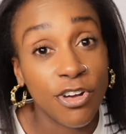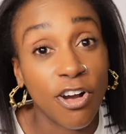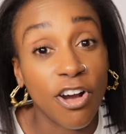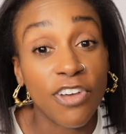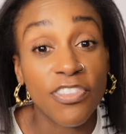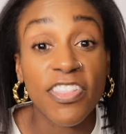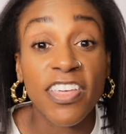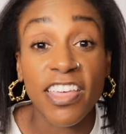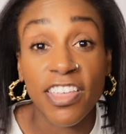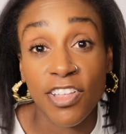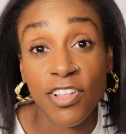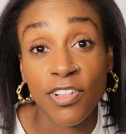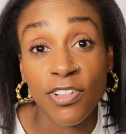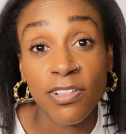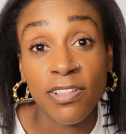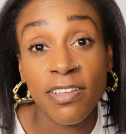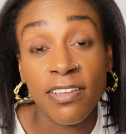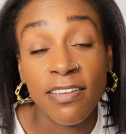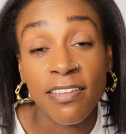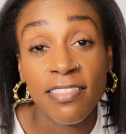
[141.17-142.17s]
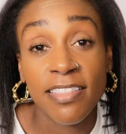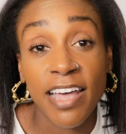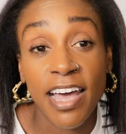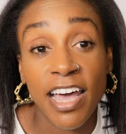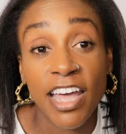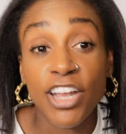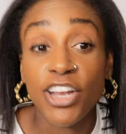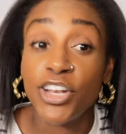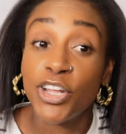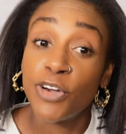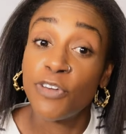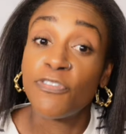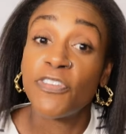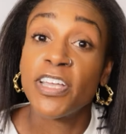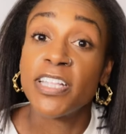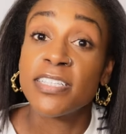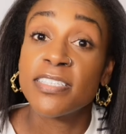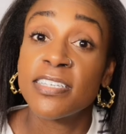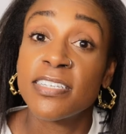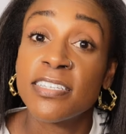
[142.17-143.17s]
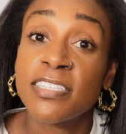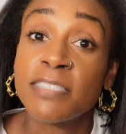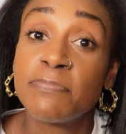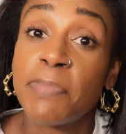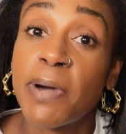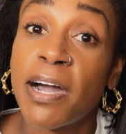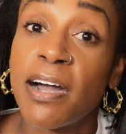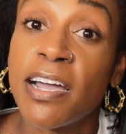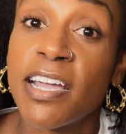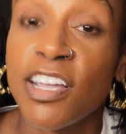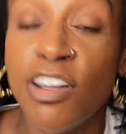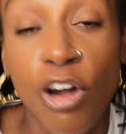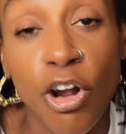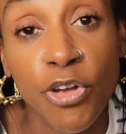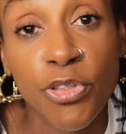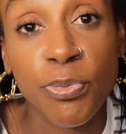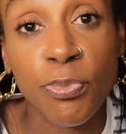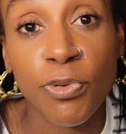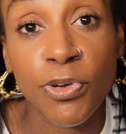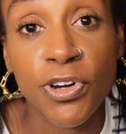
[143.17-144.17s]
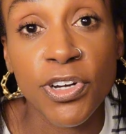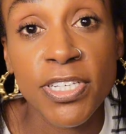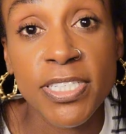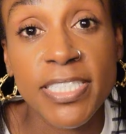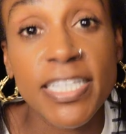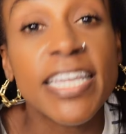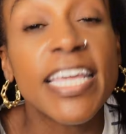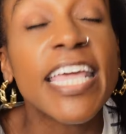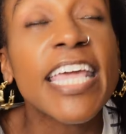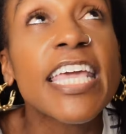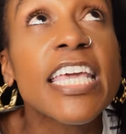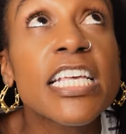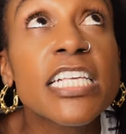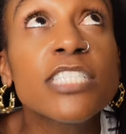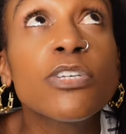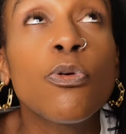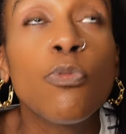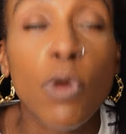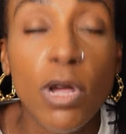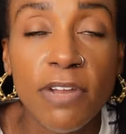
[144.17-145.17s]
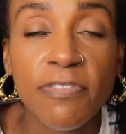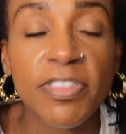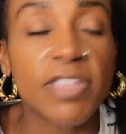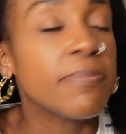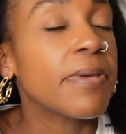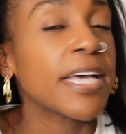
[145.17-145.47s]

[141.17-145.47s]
on the hill that No Fences by Garth Brooks is one of the